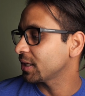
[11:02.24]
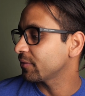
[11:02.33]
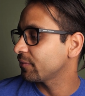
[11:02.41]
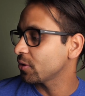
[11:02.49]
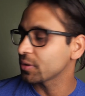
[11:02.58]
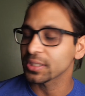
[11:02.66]
in
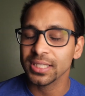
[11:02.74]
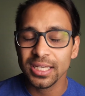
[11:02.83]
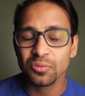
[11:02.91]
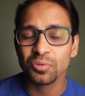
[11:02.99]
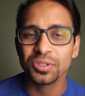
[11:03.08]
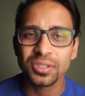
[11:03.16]
focus.
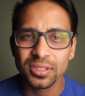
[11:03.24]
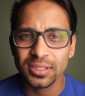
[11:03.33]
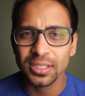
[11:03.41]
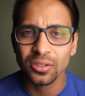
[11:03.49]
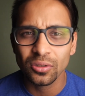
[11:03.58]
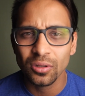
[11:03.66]
It will
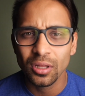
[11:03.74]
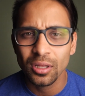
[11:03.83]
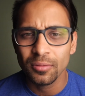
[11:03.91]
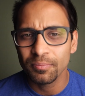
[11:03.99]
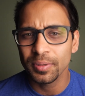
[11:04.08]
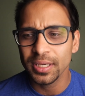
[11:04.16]
still
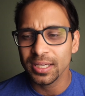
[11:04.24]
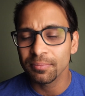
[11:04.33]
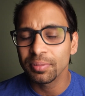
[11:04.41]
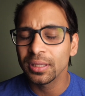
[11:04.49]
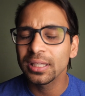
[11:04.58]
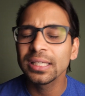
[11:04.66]
be
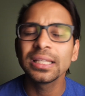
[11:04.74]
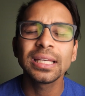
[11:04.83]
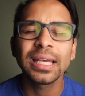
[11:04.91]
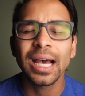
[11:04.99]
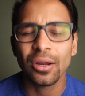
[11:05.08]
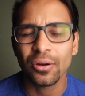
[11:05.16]

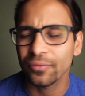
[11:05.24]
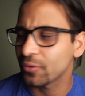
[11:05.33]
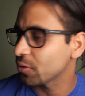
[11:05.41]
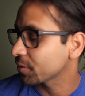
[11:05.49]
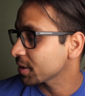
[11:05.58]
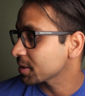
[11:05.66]
completely out of
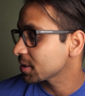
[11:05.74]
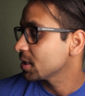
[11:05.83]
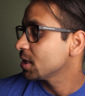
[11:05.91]
focus.